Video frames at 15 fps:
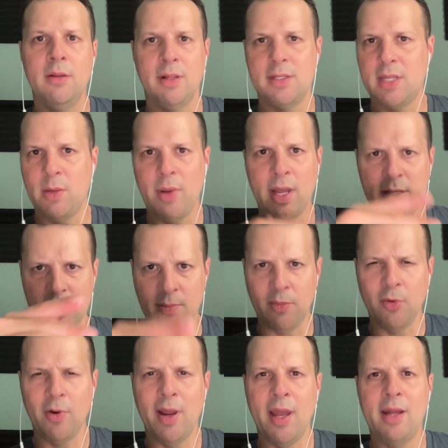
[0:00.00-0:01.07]
let's say we had some
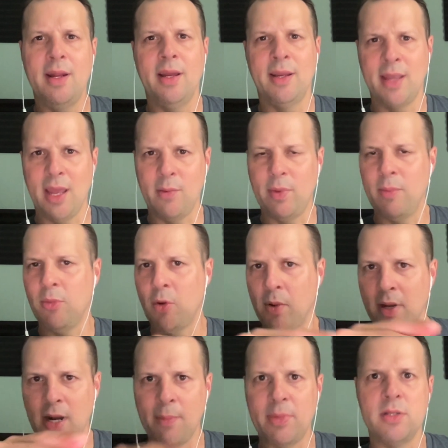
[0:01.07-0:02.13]
bread, again, we
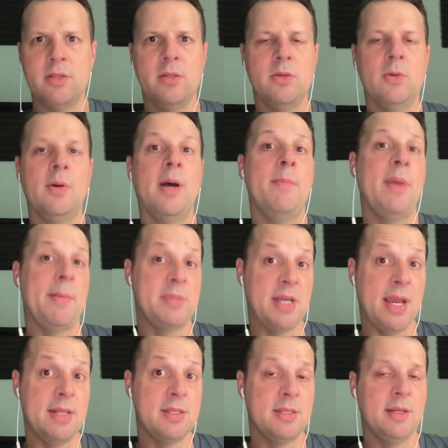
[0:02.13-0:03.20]
broke it up into
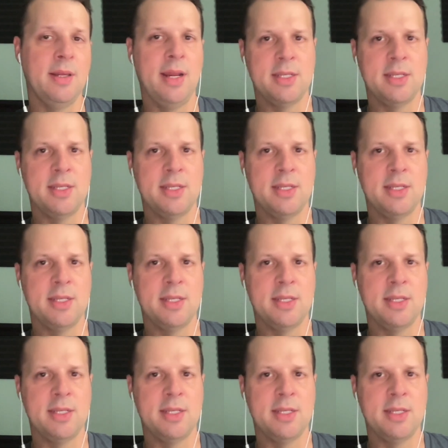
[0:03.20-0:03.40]
peptides.